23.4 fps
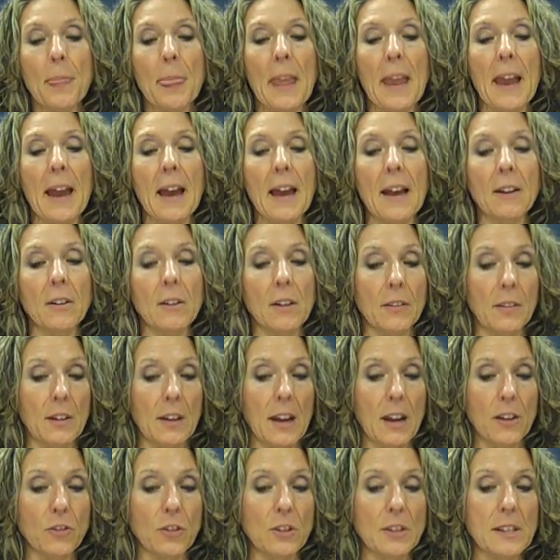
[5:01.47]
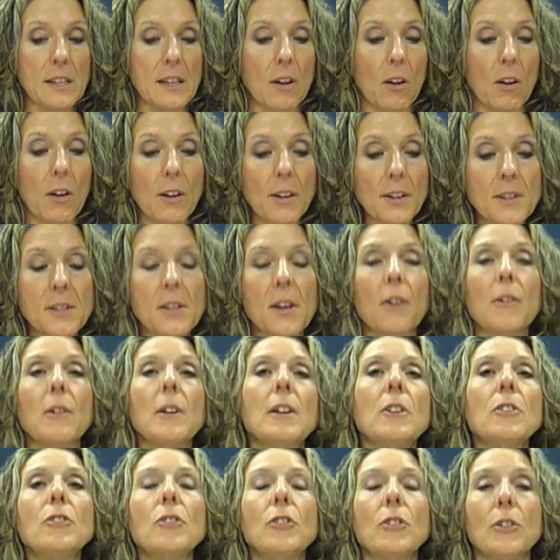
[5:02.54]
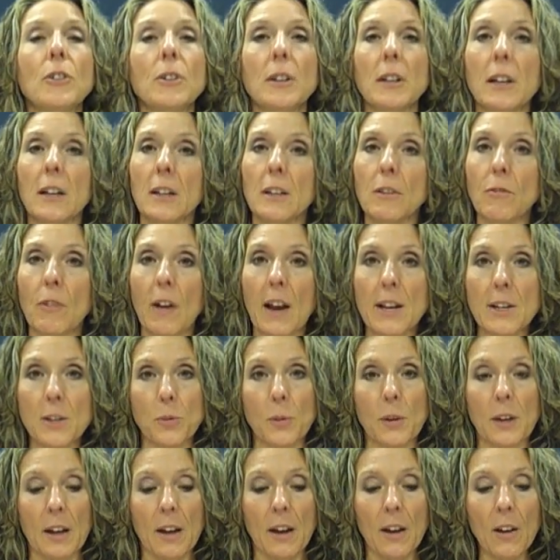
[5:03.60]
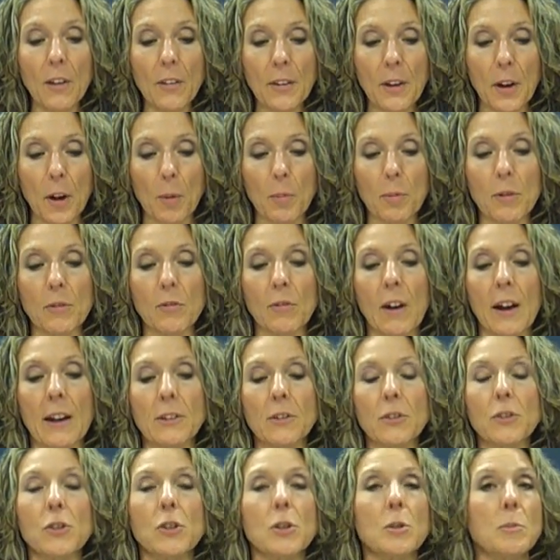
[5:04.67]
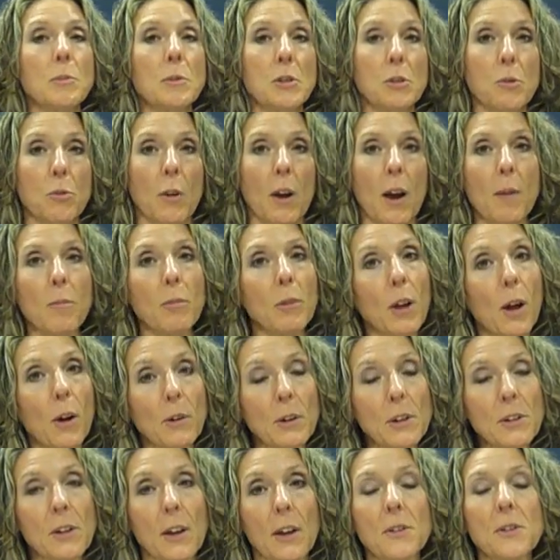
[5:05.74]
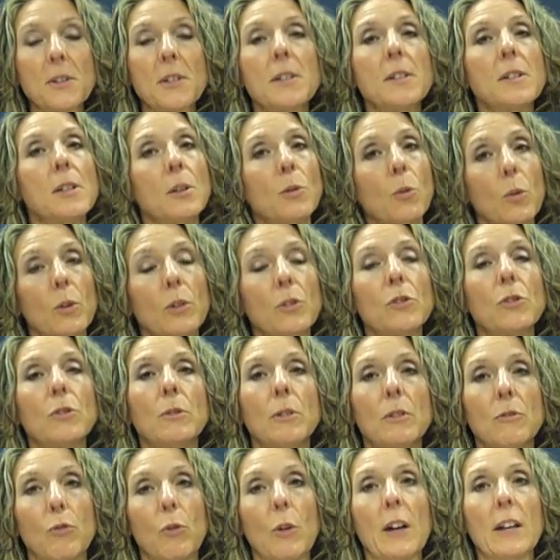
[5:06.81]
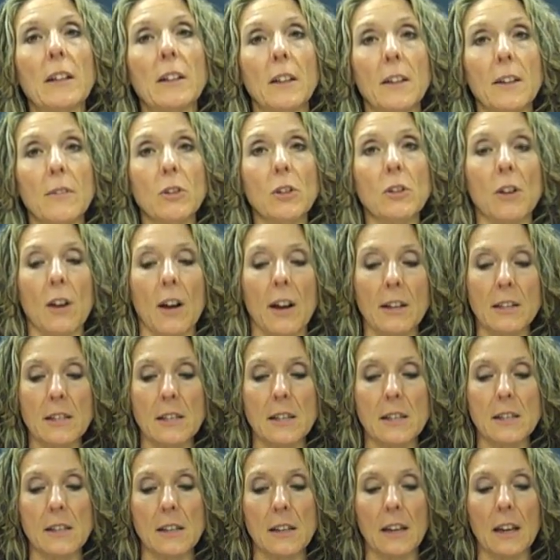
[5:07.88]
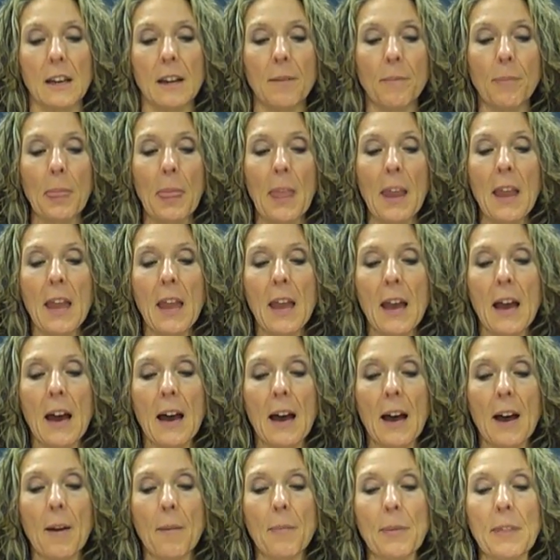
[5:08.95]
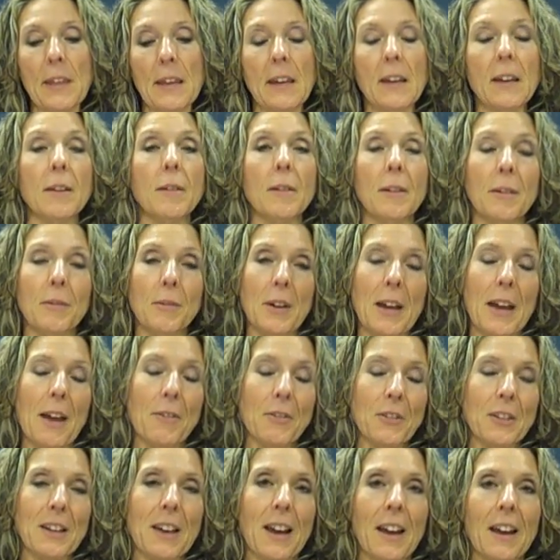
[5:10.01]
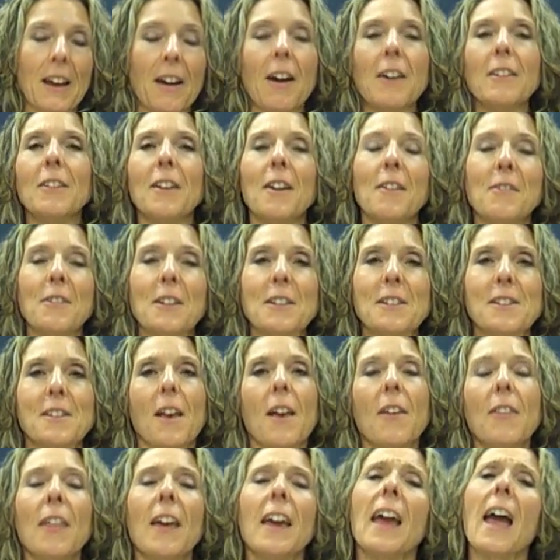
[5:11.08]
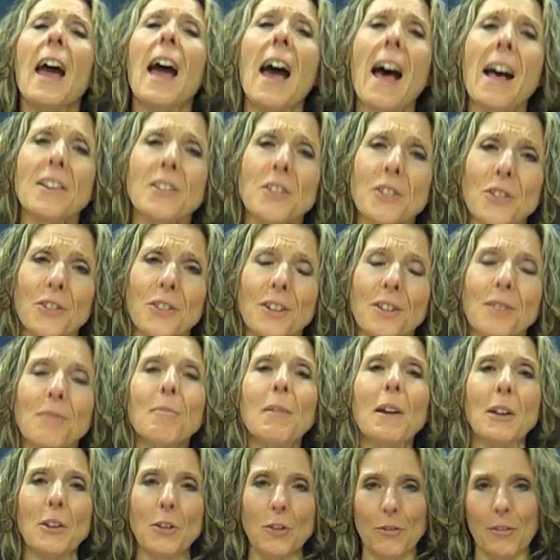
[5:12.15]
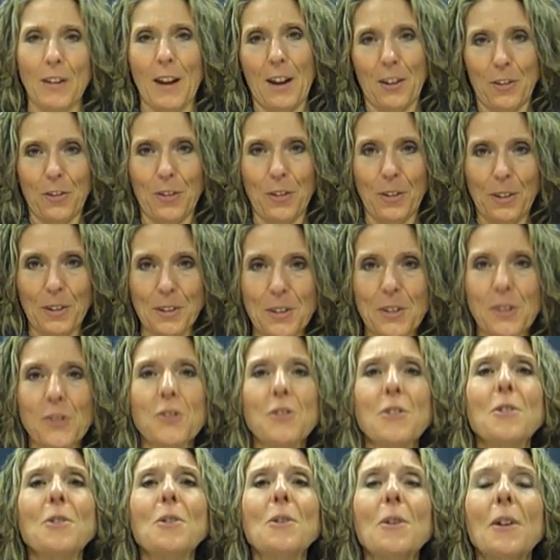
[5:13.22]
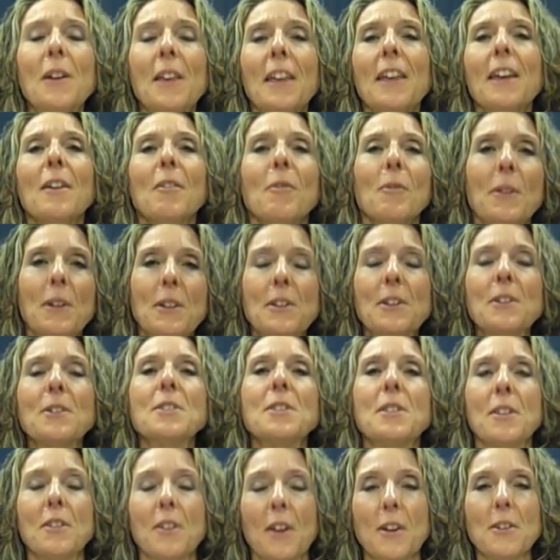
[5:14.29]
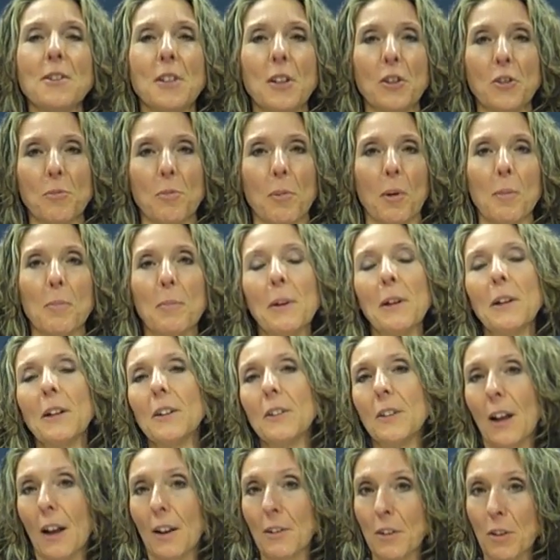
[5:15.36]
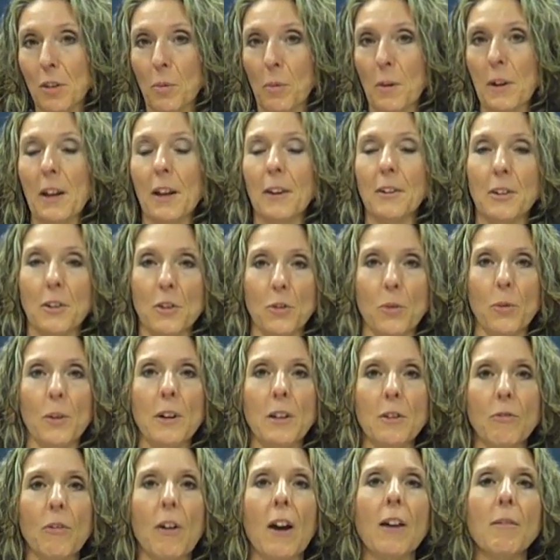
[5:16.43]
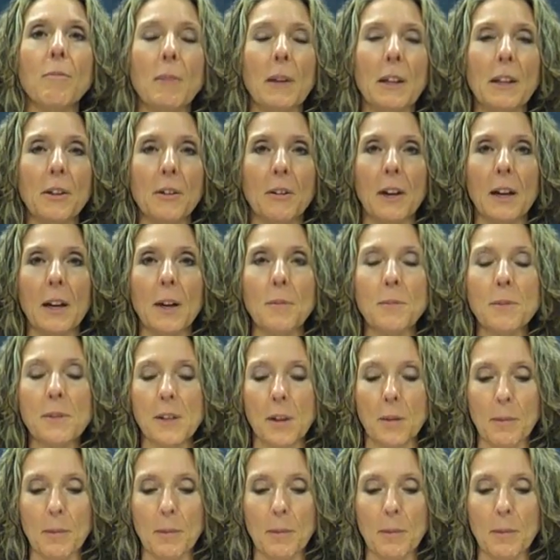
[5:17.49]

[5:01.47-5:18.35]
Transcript: And the agency also issued an advisory to healthcare providers to prescribe lower doses in order to avoid liver toxicity. Um, the F D A, I love this, they asked manufacturers to reduce the dosage per pill down to three hundred twenty-five milligrams.